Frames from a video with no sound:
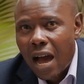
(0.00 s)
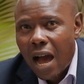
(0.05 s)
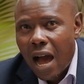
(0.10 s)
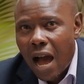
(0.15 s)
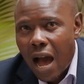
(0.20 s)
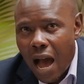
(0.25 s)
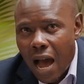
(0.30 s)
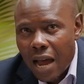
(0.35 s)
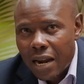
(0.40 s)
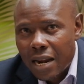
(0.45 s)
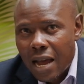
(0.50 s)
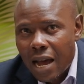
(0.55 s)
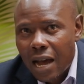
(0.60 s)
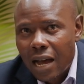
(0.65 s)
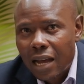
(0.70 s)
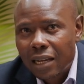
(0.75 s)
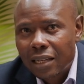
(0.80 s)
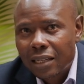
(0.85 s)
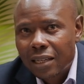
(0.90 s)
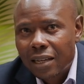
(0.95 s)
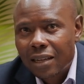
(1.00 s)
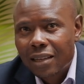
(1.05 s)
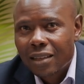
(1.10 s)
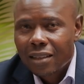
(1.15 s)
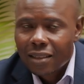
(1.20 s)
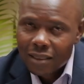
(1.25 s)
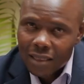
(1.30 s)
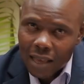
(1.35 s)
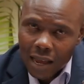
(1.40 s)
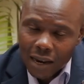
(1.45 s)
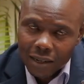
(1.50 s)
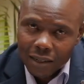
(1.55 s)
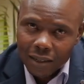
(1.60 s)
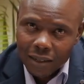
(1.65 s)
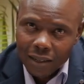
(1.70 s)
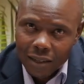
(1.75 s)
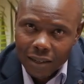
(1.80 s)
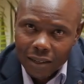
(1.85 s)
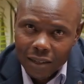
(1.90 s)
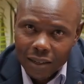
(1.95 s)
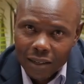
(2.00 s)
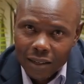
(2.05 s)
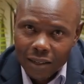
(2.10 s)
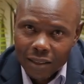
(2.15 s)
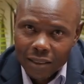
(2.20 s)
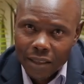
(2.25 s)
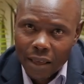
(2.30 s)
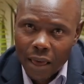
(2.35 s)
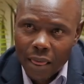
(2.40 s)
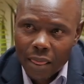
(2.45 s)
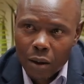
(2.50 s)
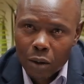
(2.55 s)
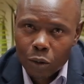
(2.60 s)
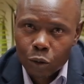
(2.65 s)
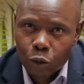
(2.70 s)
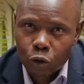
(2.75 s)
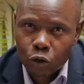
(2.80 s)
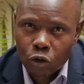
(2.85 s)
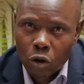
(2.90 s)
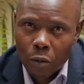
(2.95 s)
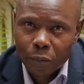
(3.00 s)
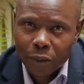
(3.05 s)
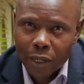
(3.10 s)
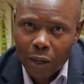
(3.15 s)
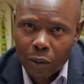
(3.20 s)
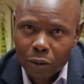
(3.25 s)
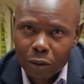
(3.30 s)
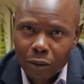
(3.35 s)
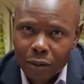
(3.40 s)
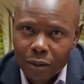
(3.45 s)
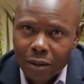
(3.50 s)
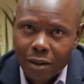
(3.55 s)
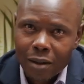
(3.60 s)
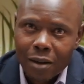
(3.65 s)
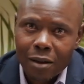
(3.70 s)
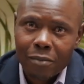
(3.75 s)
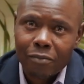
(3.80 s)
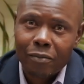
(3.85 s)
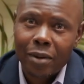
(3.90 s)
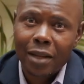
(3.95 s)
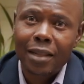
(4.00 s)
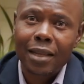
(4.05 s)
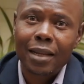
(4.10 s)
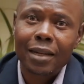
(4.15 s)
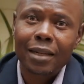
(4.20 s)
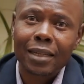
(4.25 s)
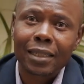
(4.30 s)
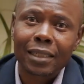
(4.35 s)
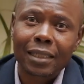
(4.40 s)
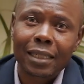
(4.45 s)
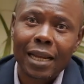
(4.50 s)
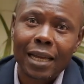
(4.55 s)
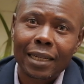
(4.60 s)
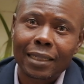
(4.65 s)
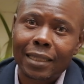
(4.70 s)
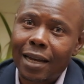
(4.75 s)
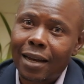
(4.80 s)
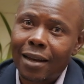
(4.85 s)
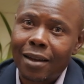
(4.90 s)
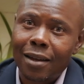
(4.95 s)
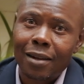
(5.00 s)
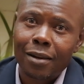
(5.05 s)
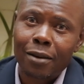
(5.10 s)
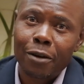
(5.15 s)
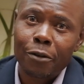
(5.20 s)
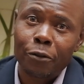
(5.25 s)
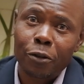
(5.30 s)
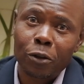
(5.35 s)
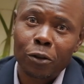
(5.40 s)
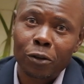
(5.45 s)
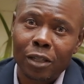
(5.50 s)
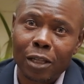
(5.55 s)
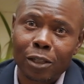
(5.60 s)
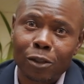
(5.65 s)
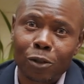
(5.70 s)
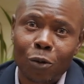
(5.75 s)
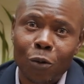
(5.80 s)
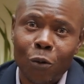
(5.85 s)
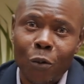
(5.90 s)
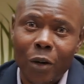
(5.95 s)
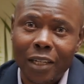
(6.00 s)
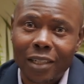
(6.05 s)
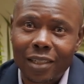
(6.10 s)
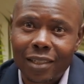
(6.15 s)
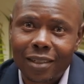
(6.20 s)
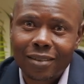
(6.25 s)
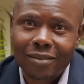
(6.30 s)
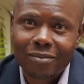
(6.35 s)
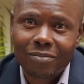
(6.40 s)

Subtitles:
harder than the other one who dropped out. But then this latter refuses to quit.